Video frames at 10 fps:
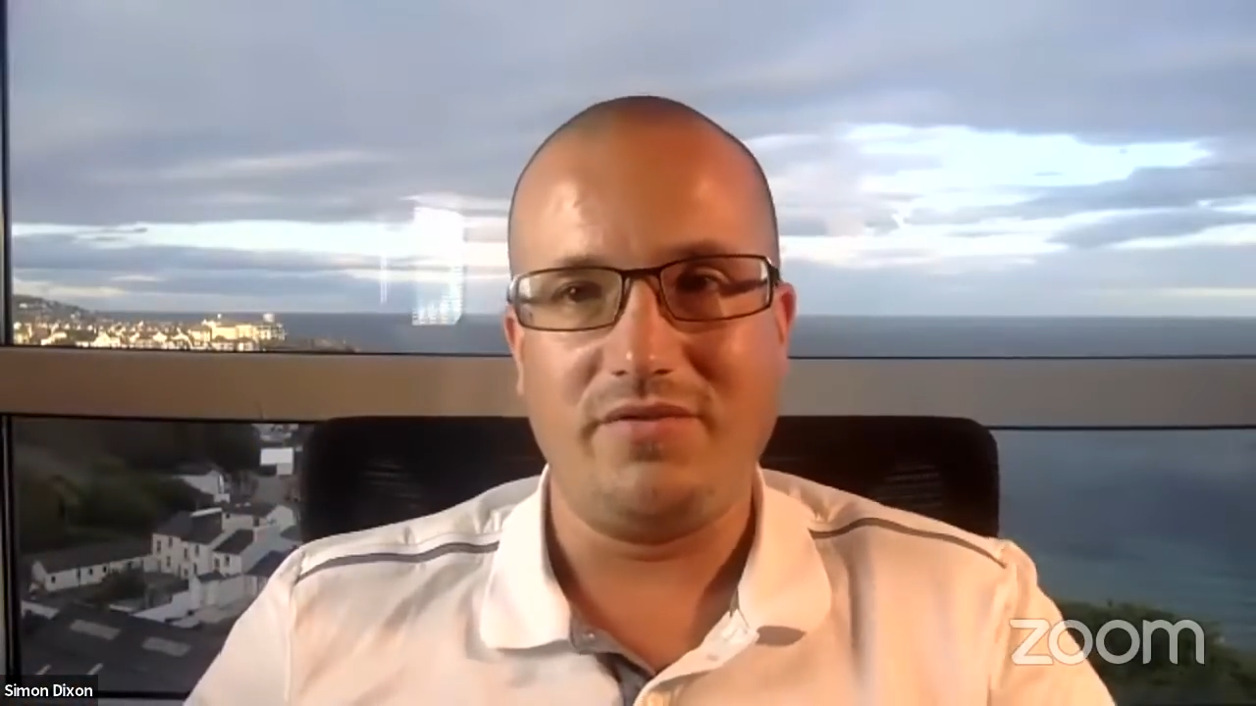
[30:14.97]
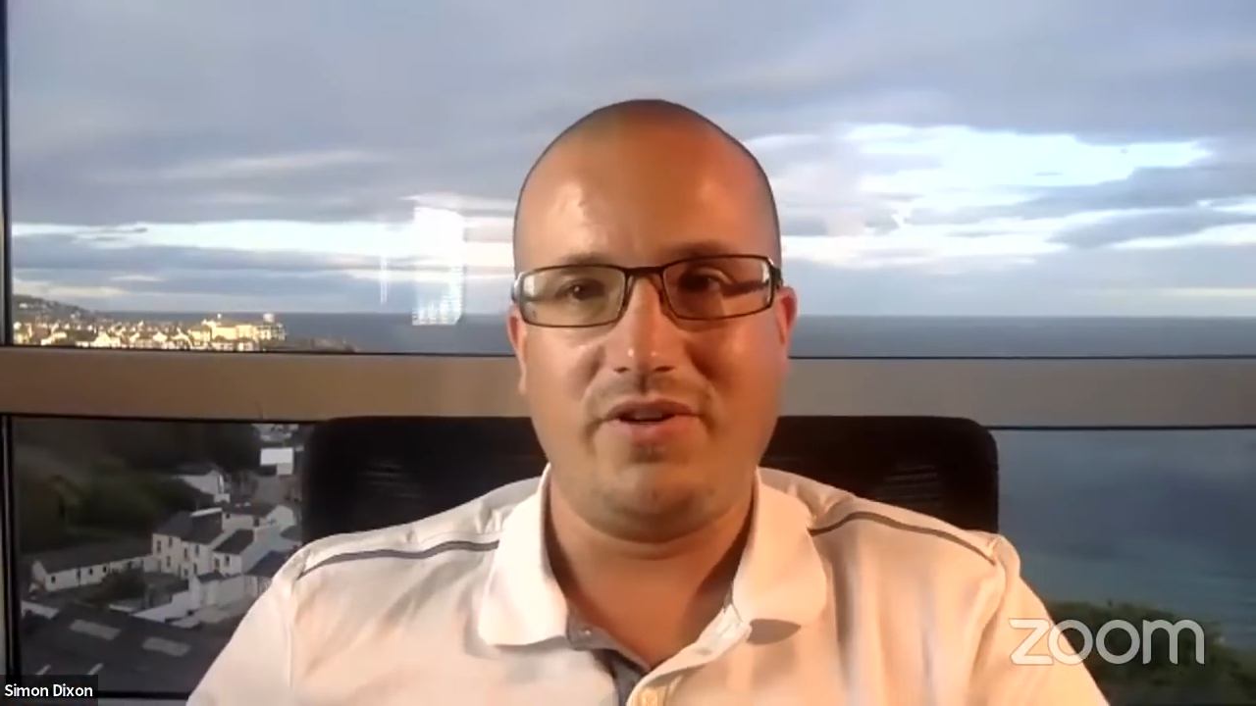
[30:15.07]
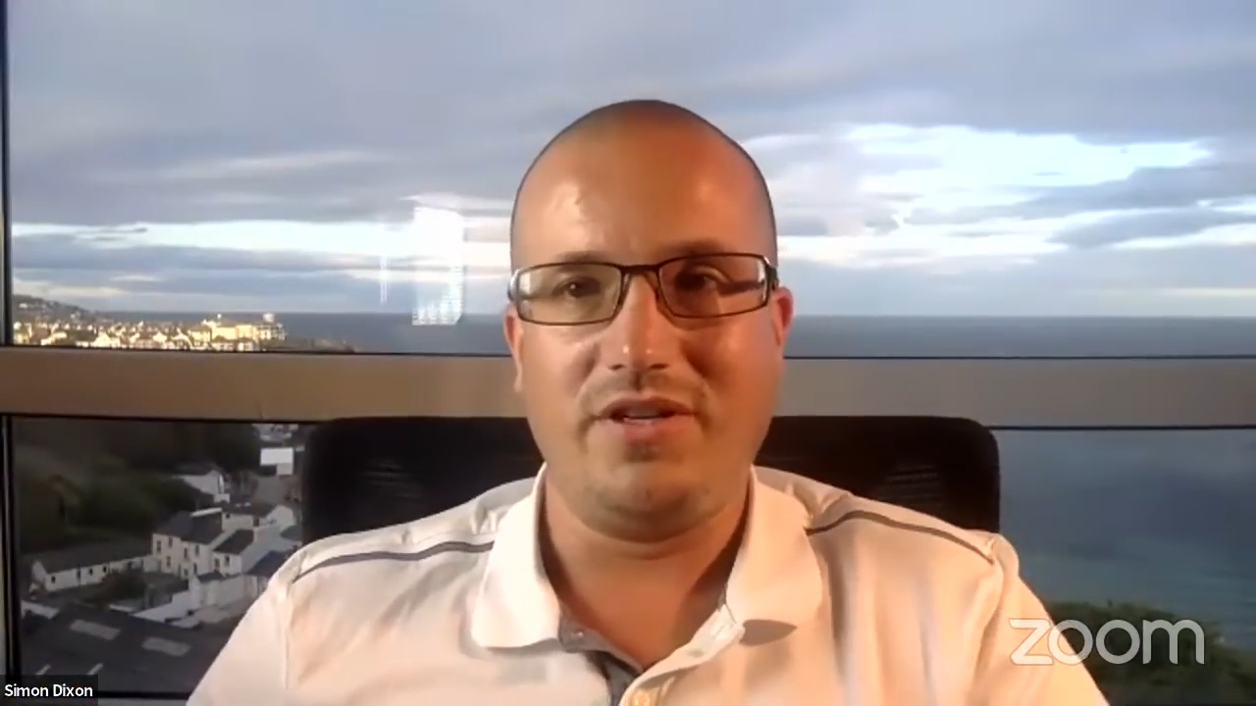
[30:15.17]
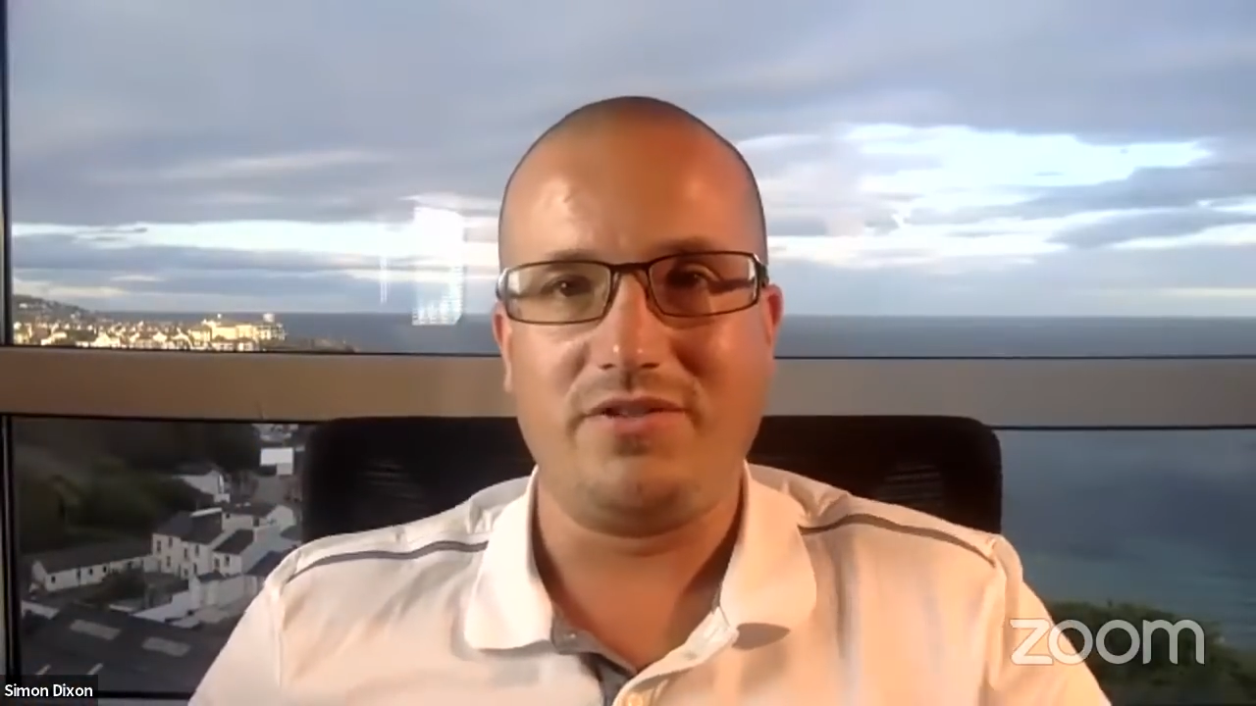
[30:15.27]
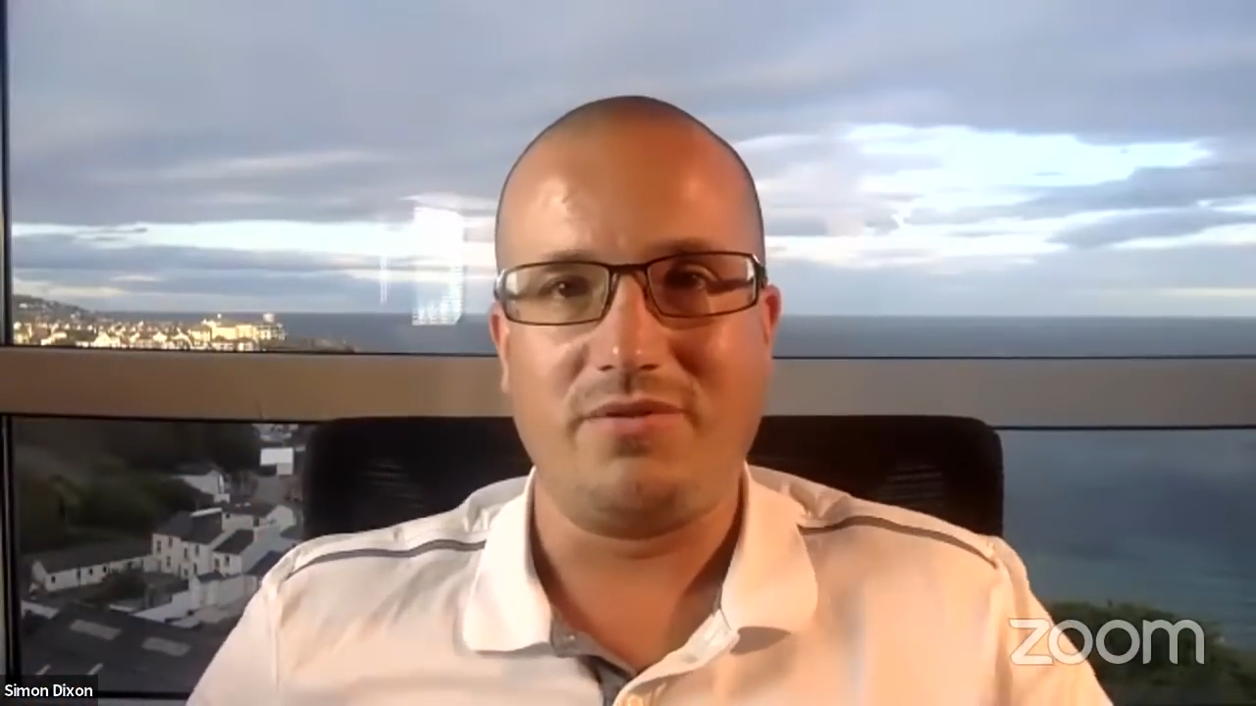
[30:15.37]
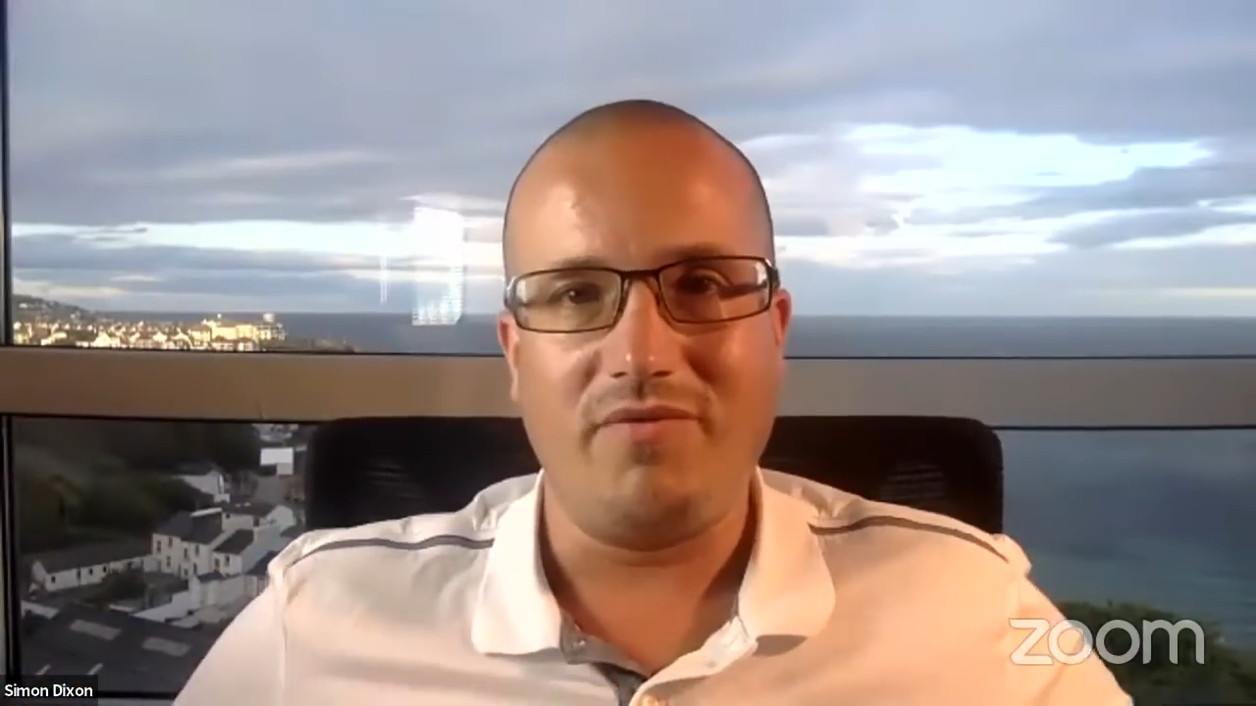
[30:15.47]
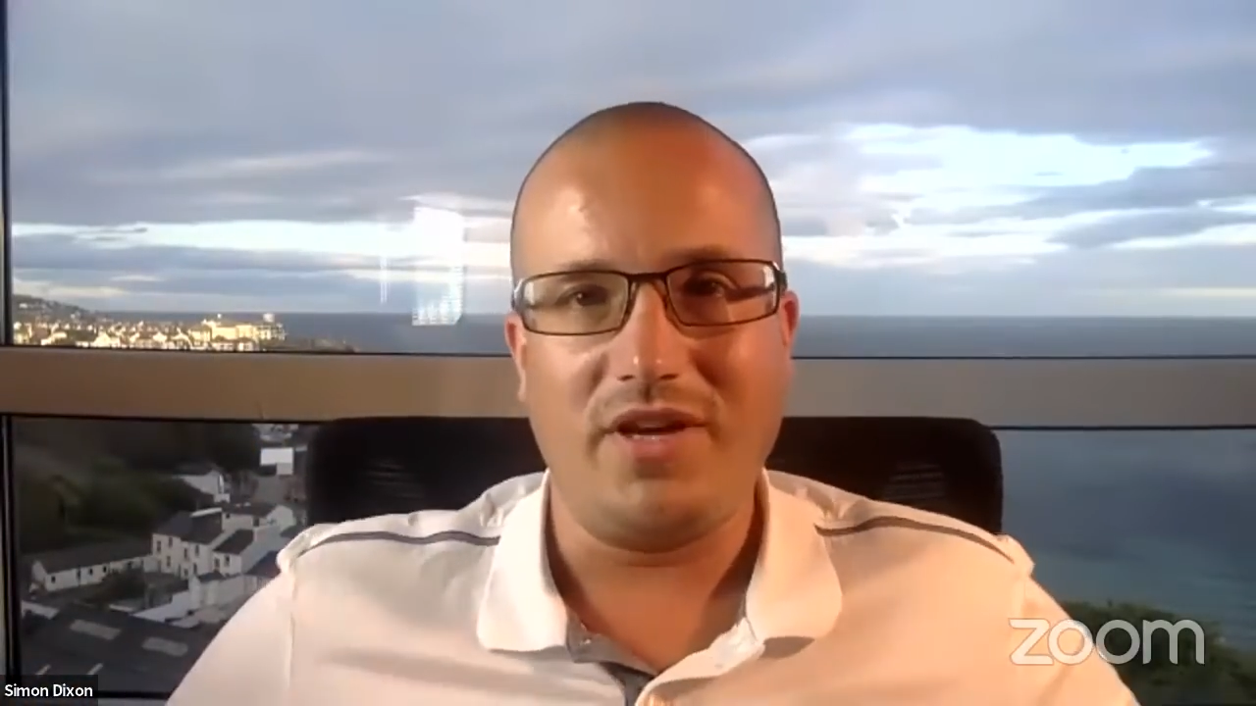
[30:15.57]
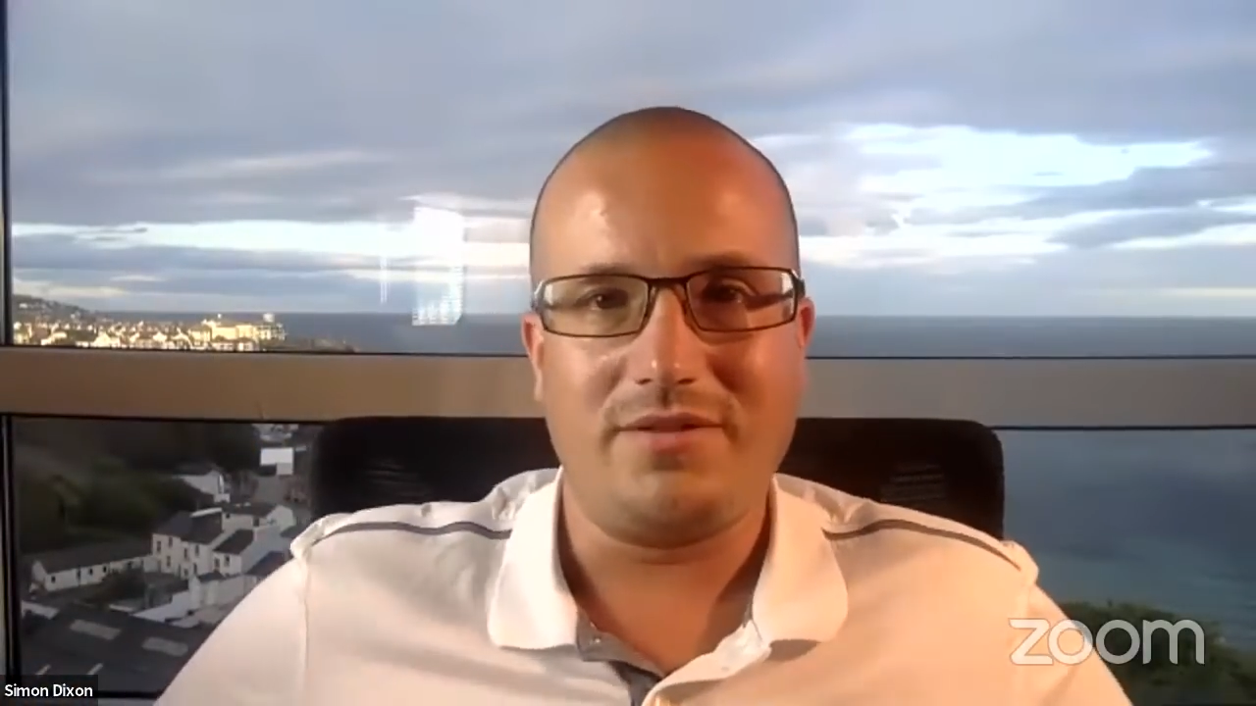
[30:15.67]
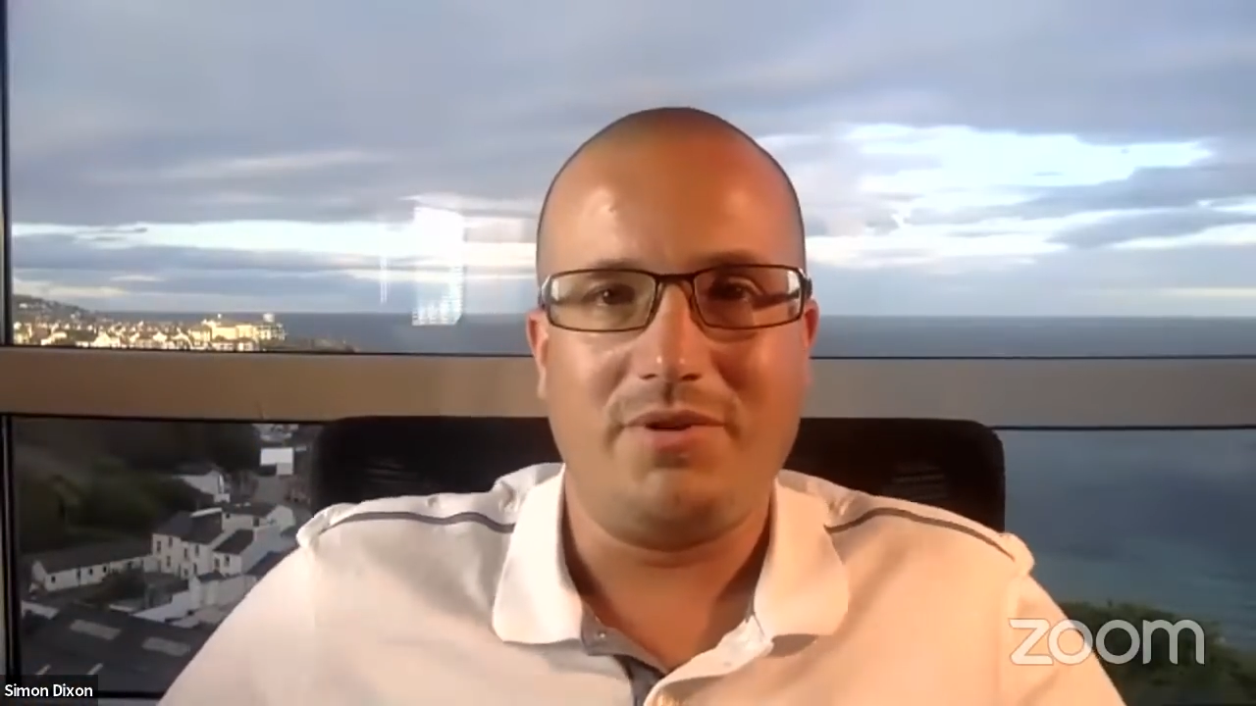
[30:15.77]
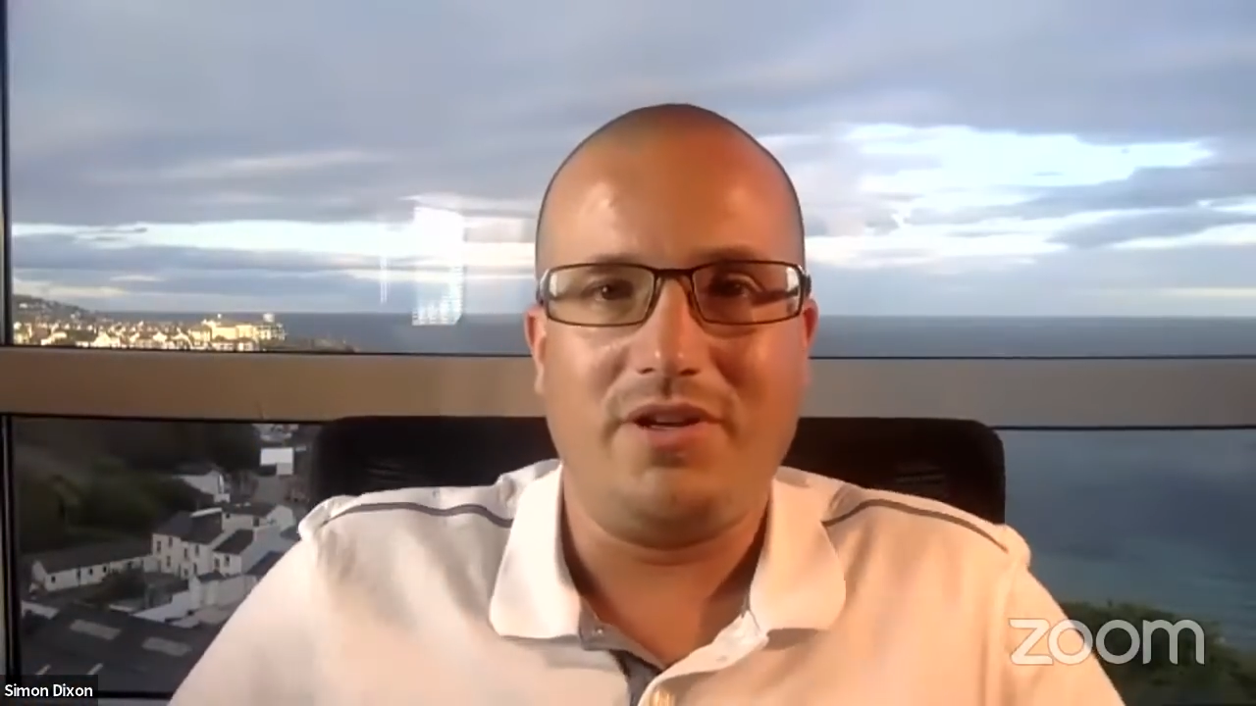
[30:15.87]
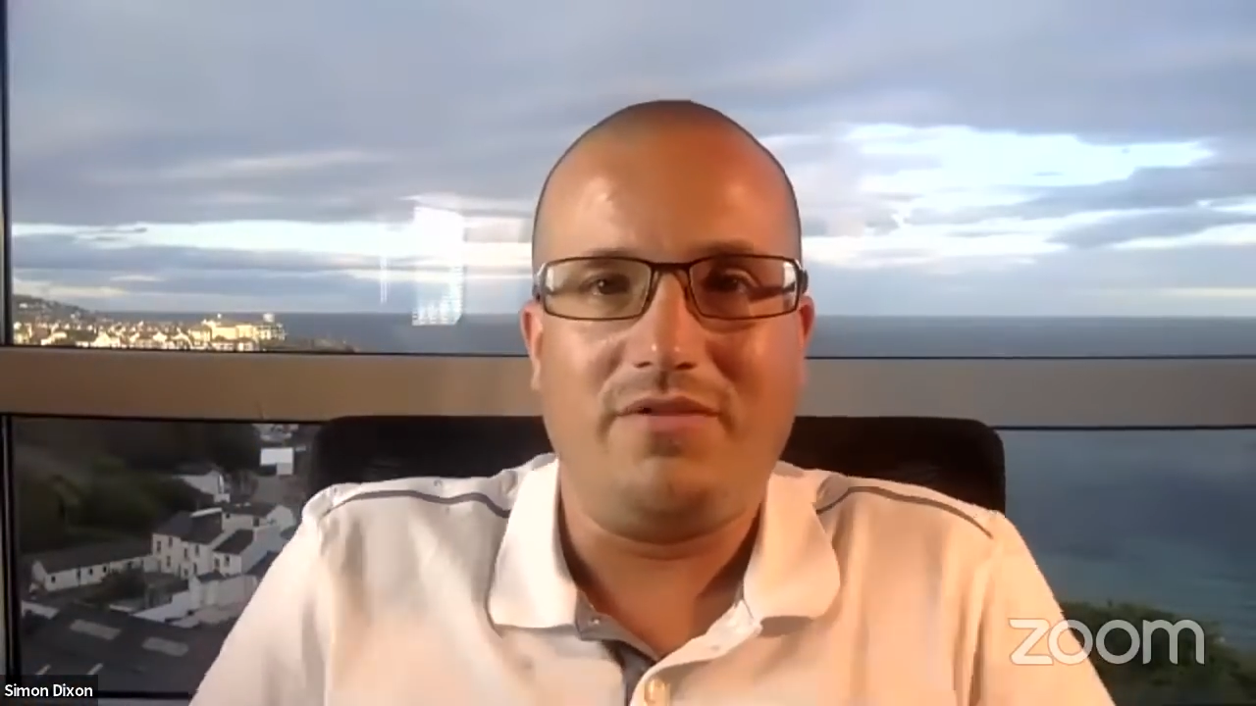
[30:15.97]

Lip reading: advice or investment